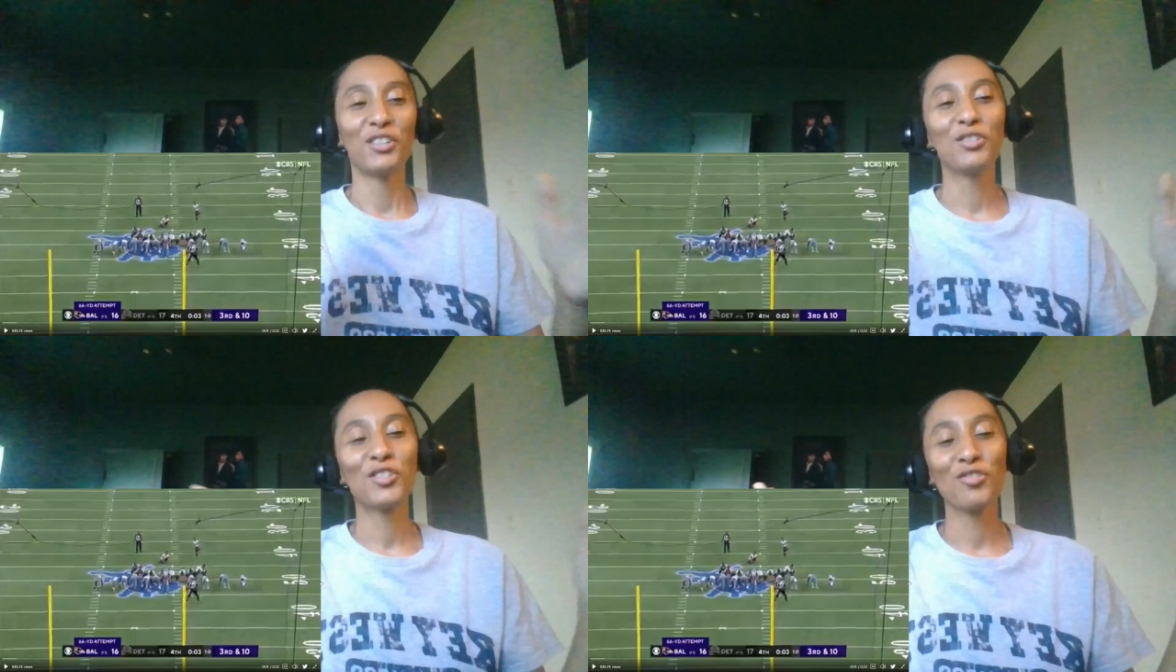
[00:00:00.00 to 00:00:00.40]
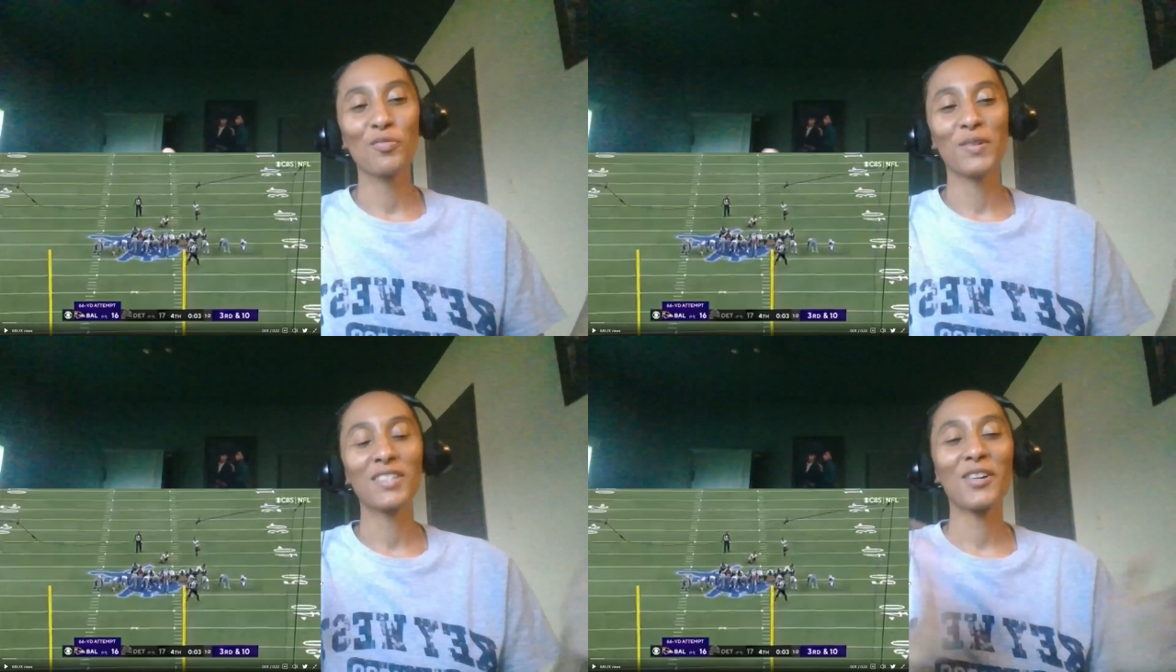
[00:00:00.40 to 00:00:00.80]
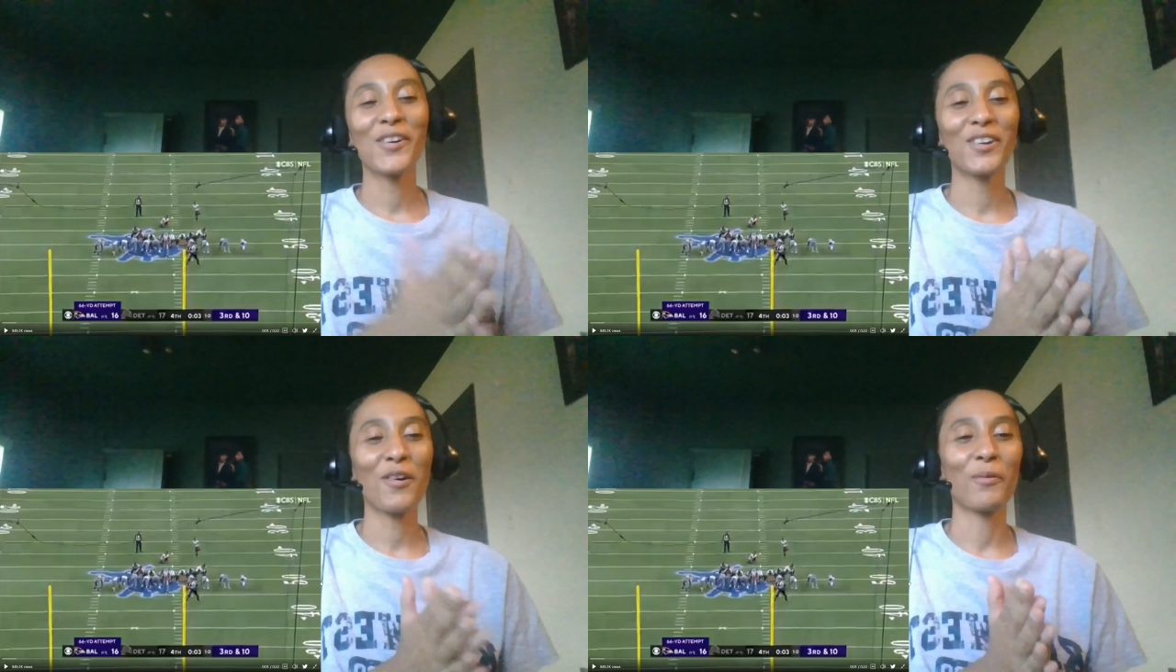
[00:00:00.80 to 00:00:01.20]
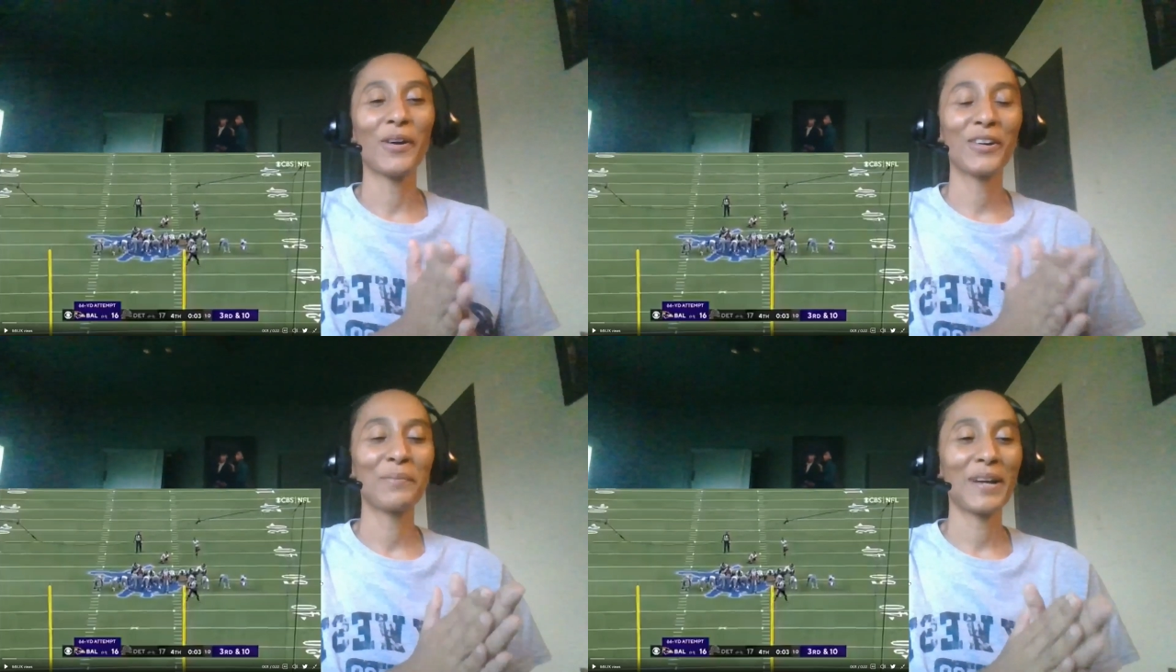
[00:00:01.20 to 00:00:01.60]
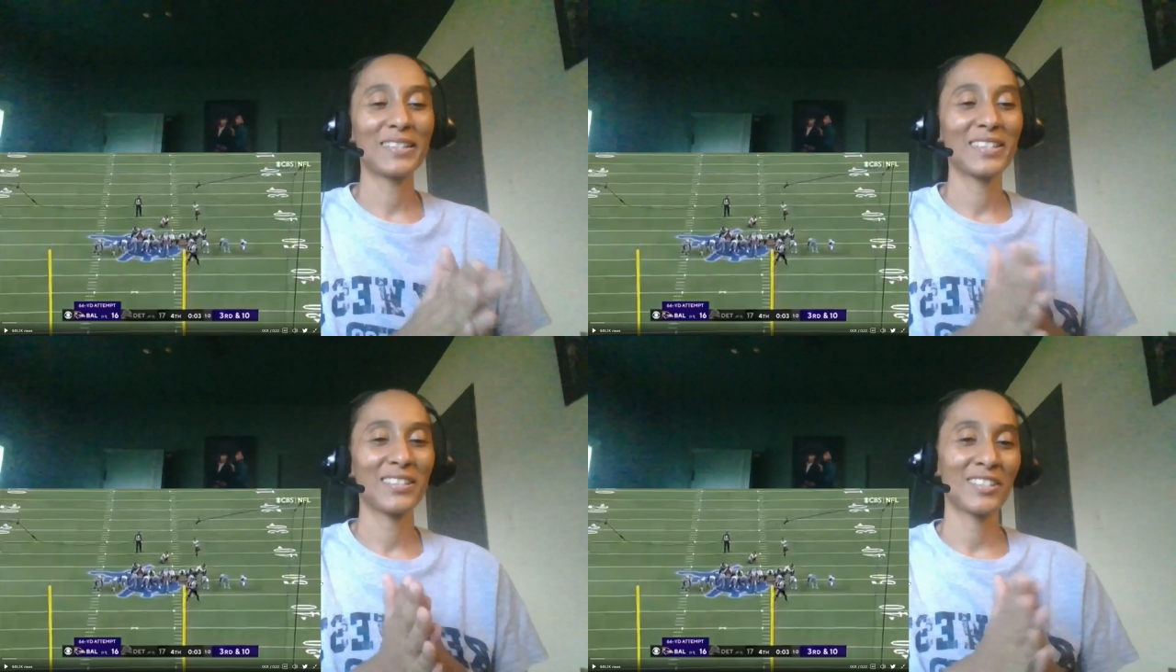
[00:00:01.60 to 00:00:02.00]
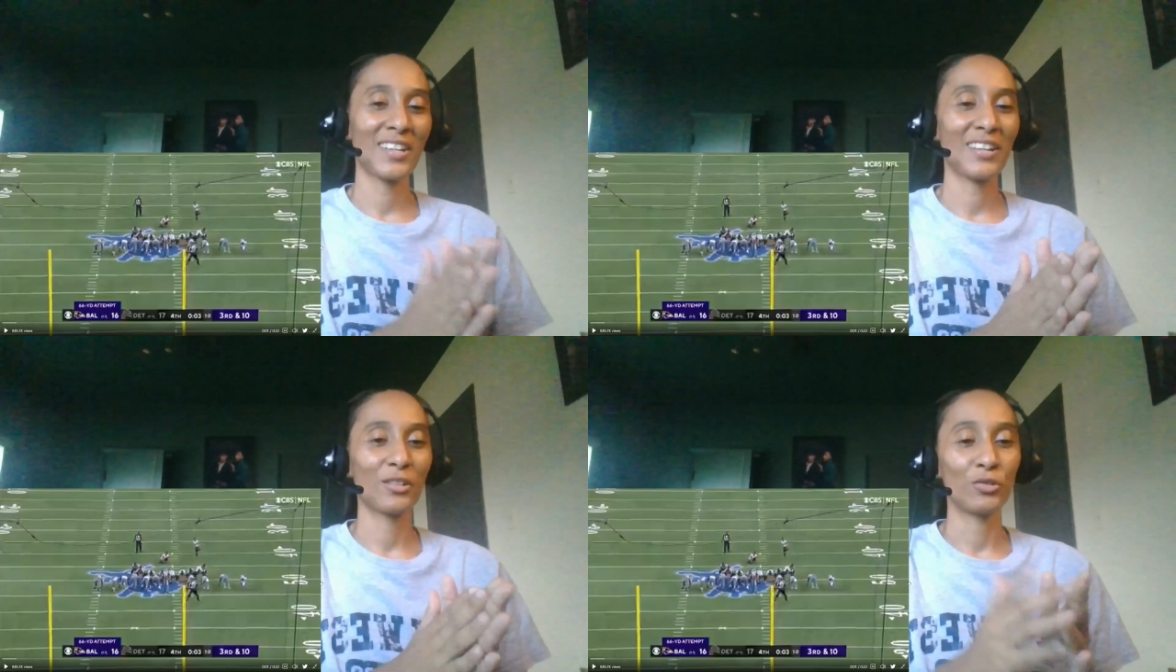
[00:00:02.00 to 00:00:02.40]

YouTube, what's going on? Welcome back to the channel.